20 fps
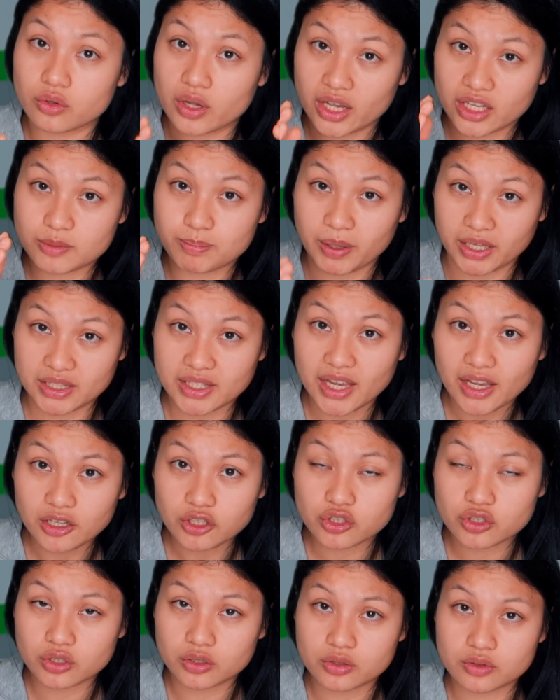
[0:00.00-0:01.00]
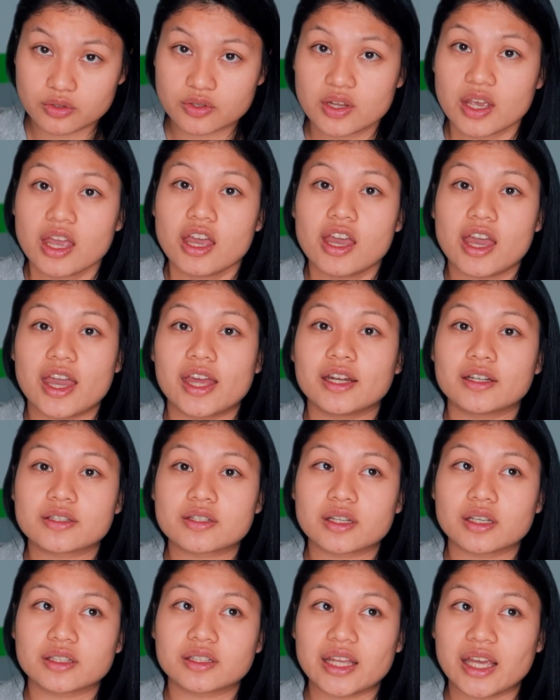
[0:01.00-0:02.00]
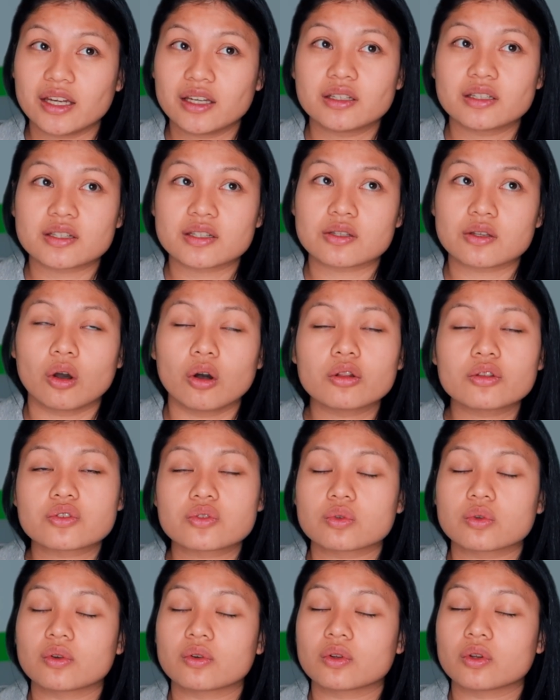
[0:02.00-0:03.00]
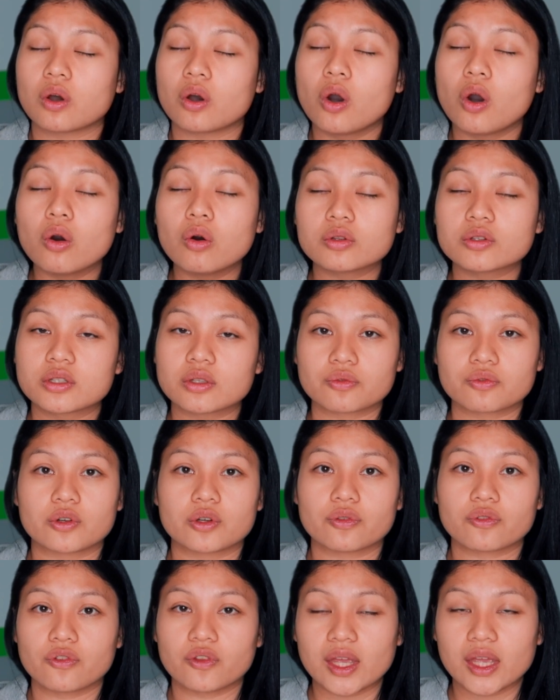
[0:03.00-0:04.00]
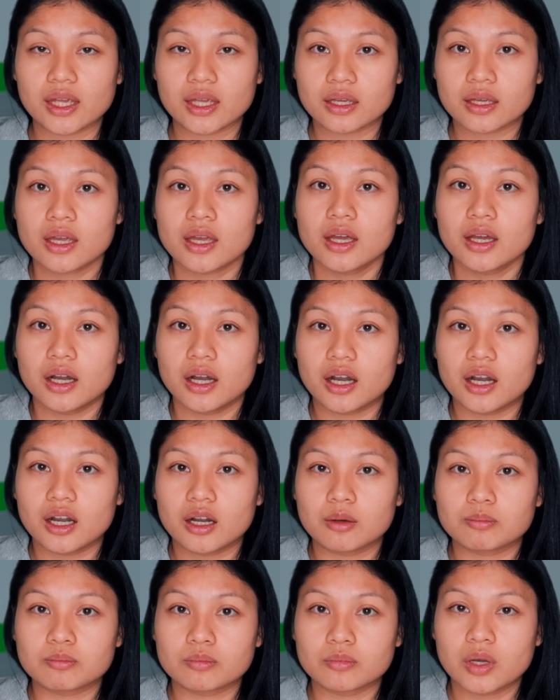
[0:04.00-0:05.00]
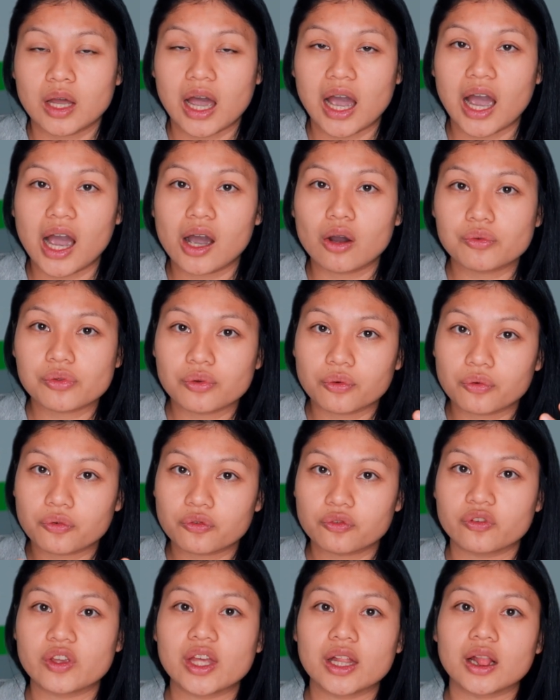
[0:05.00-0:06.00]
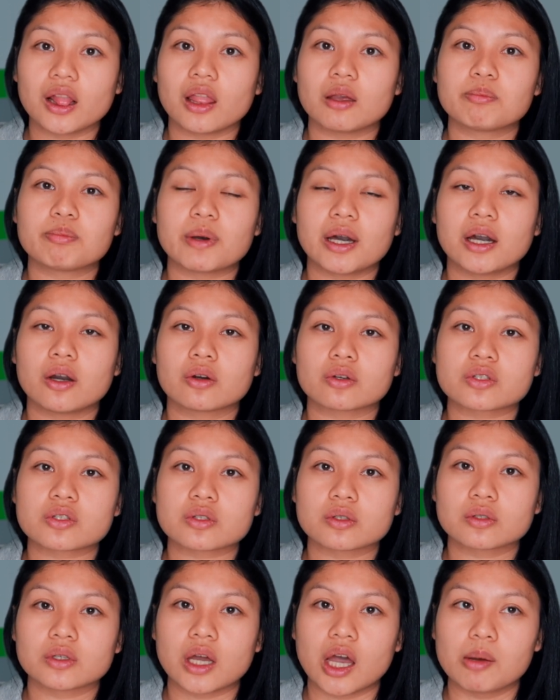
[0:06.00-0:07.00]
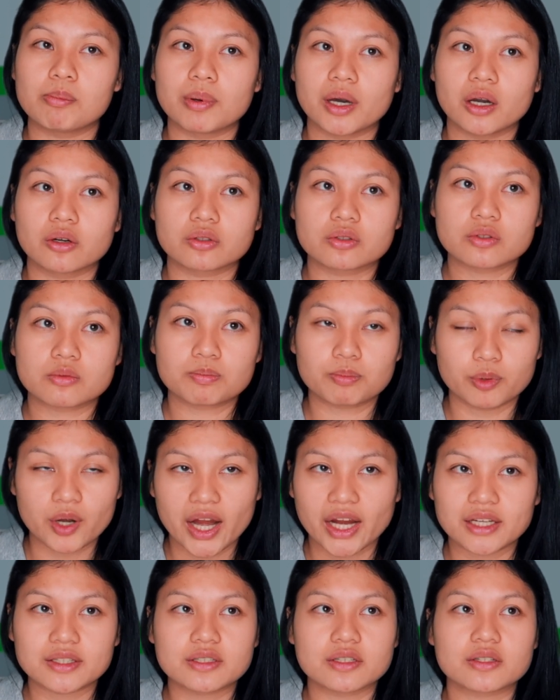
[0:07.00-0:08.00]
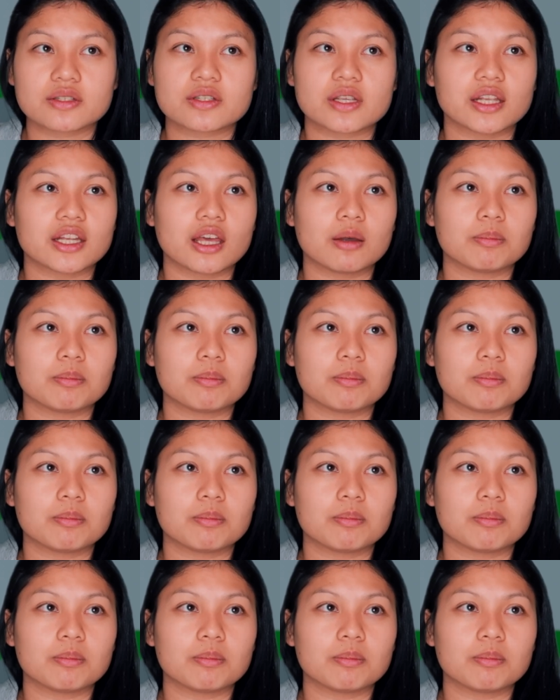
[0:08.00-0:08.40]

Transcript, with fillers: your expectations, and then it's also a whole different thing um, how you feel about, about practice and